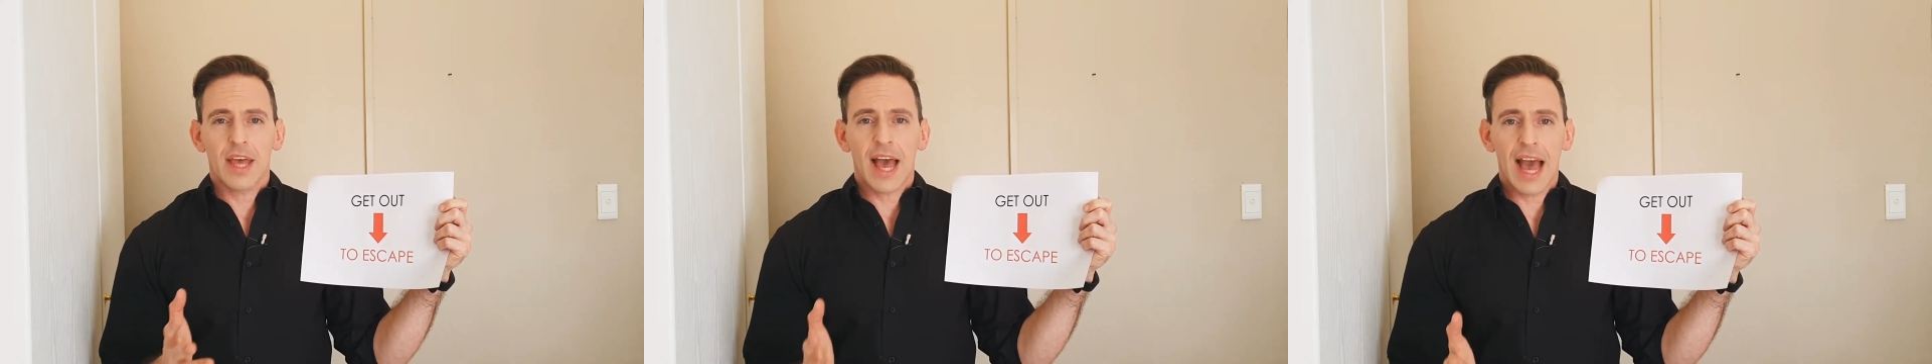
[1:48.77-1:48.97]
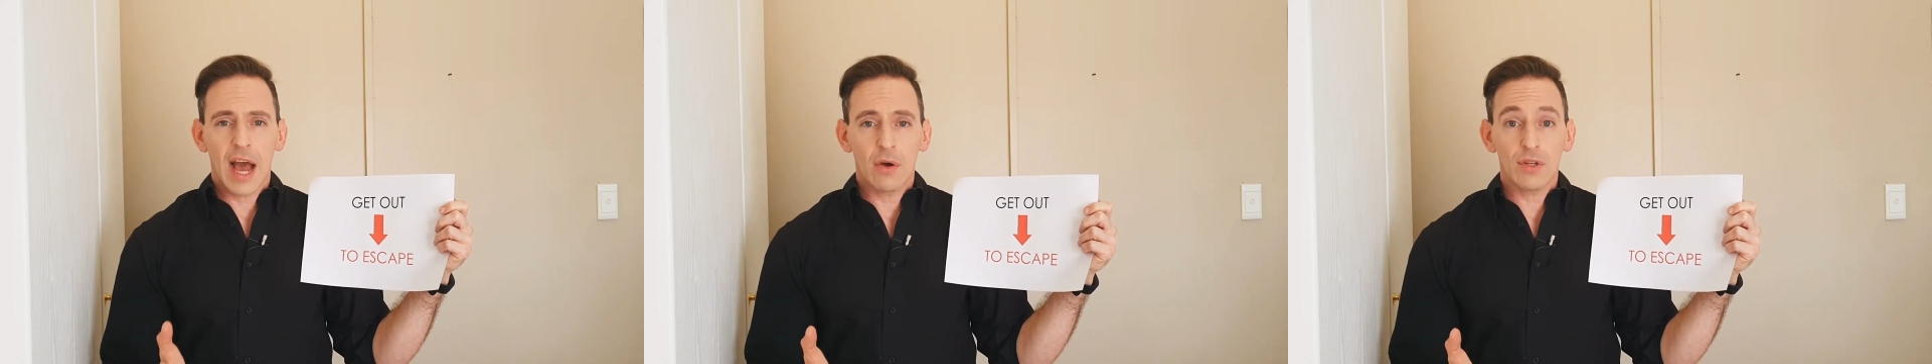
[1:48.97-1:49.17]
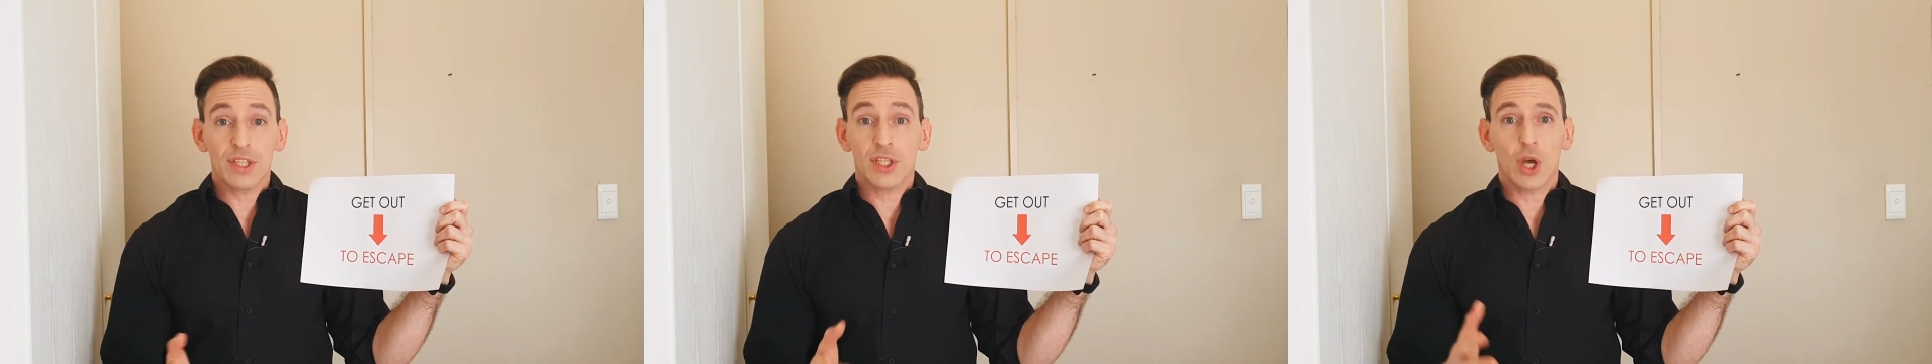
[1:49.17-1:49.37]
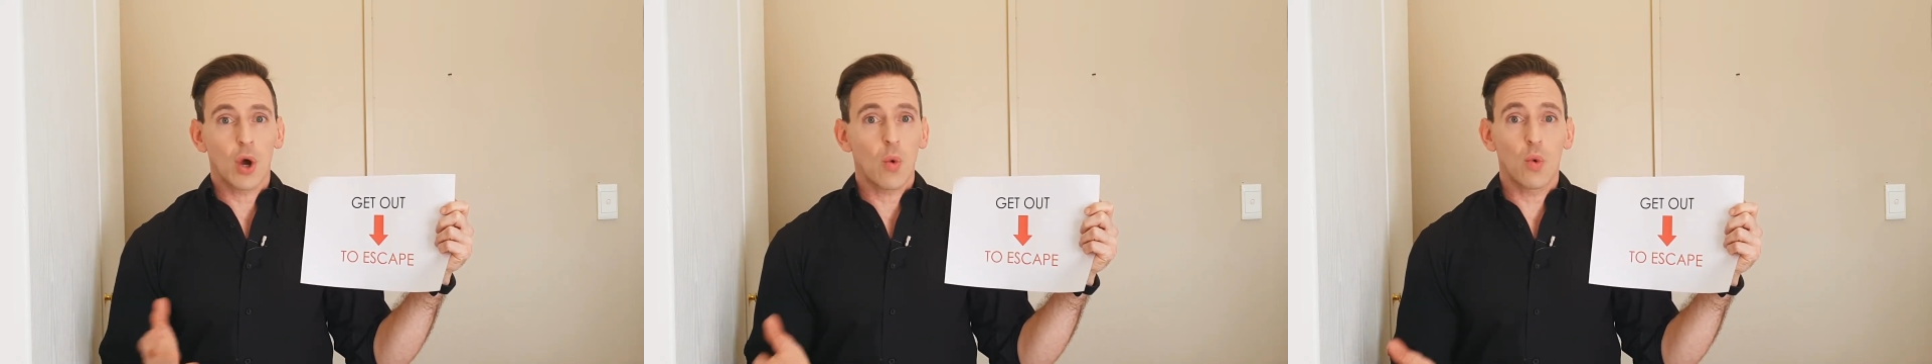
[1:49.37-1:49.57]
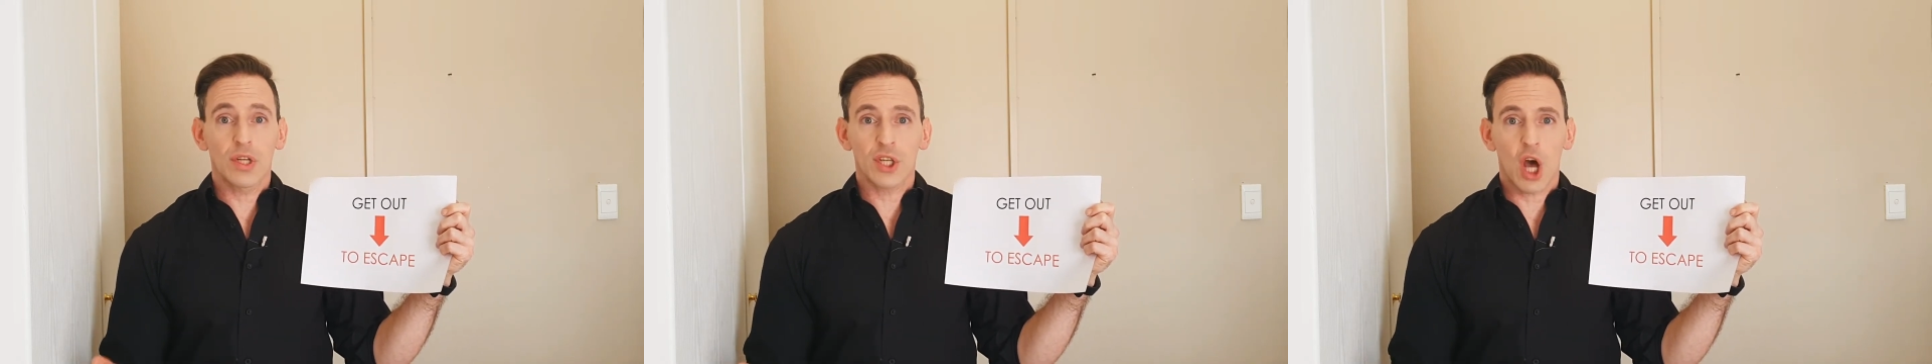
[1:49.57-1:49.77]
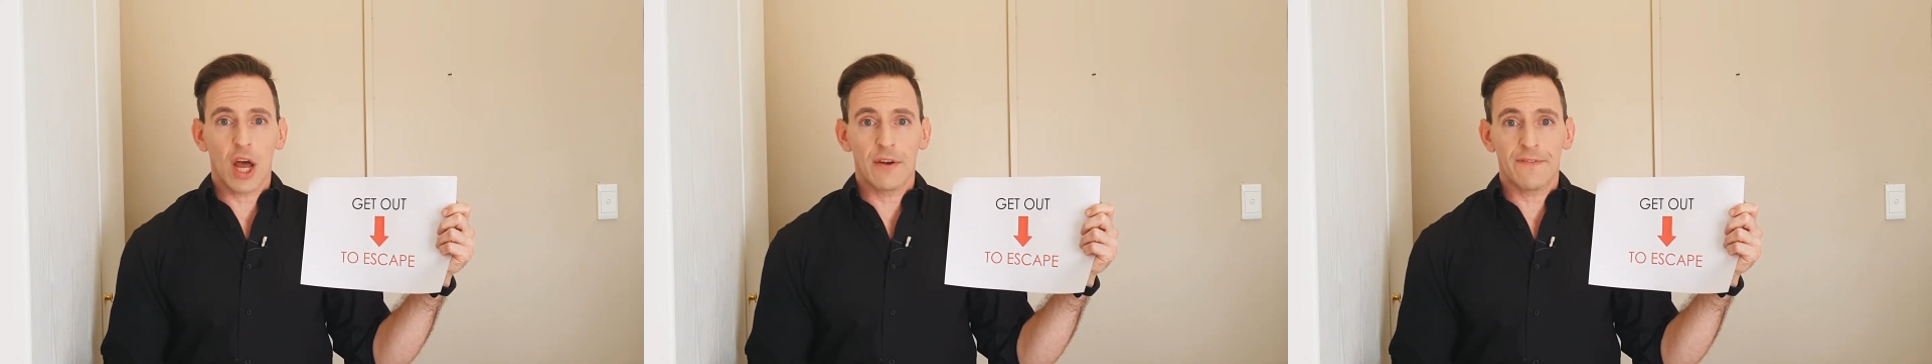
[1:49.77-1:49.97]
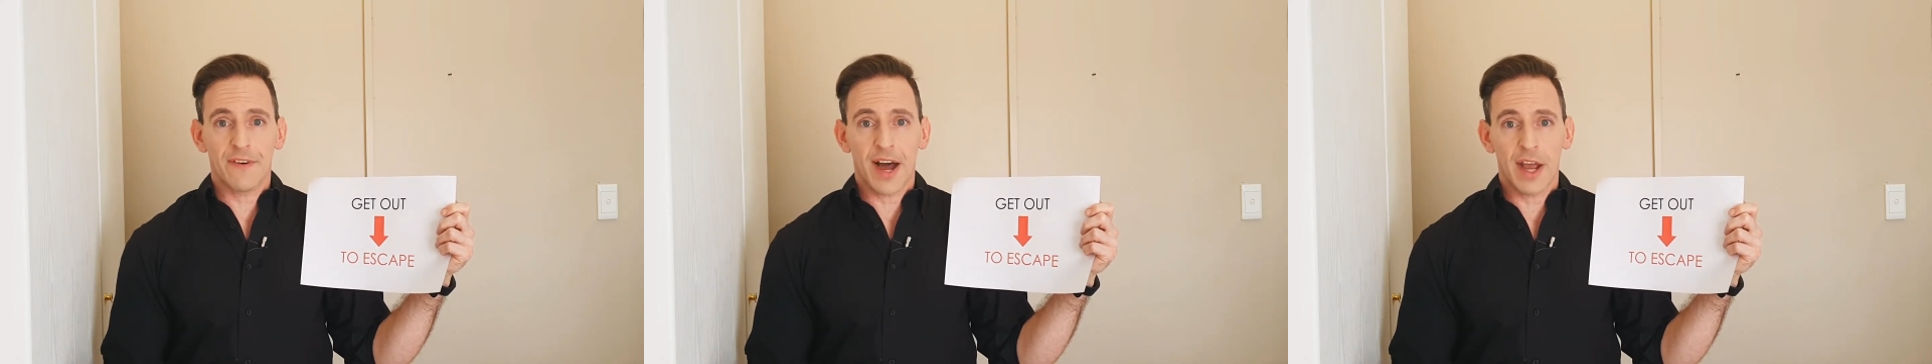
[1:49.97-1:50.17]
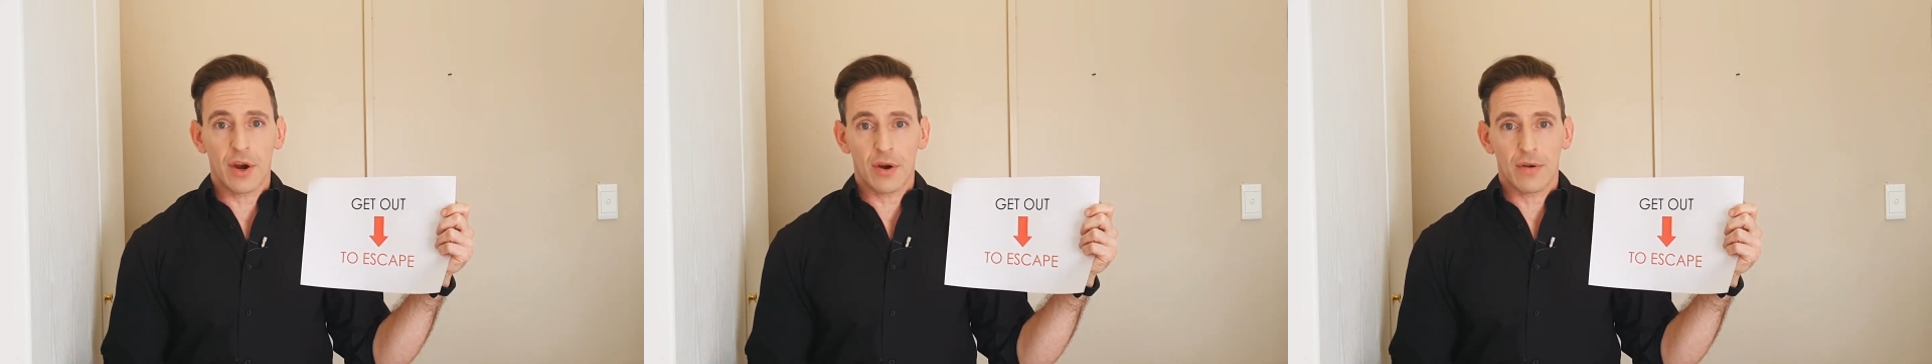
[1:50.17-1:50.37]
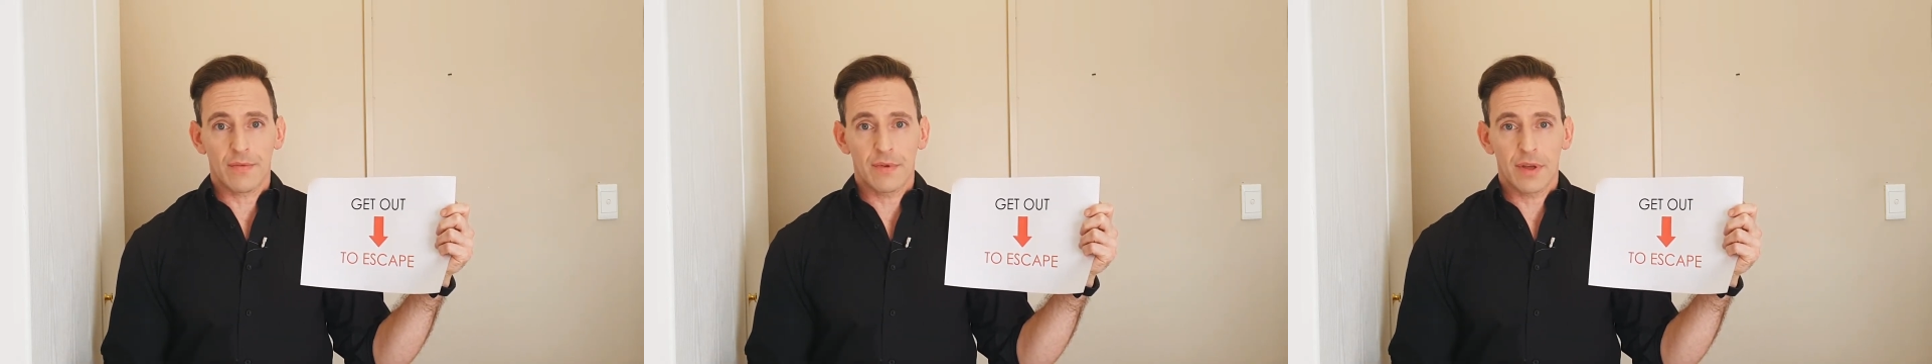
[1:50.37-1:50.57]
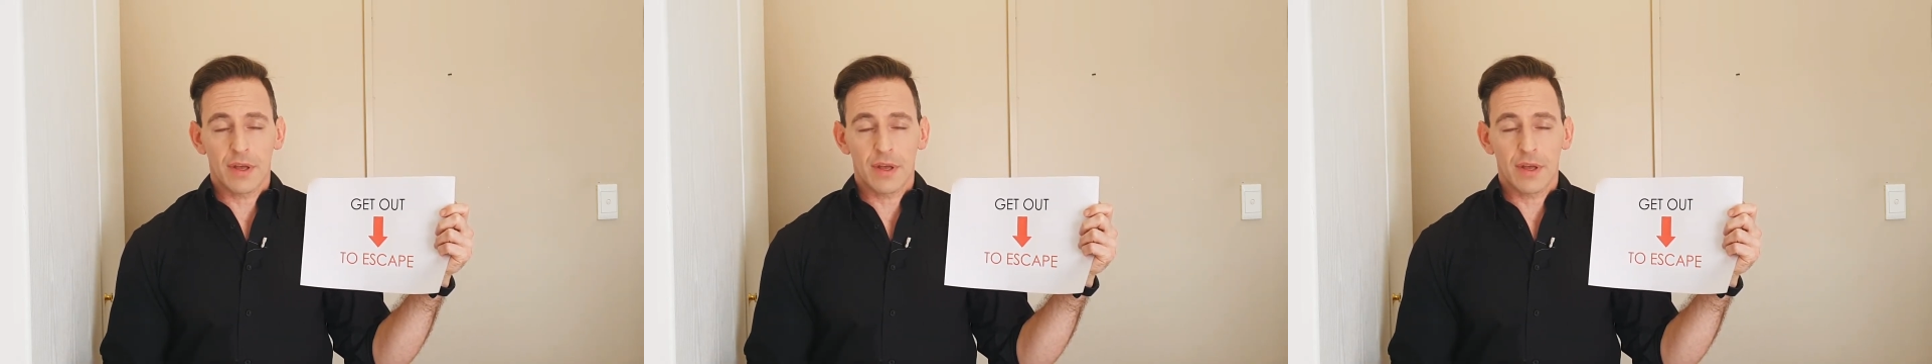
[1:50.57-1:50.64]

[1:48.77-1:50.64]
house was on fire.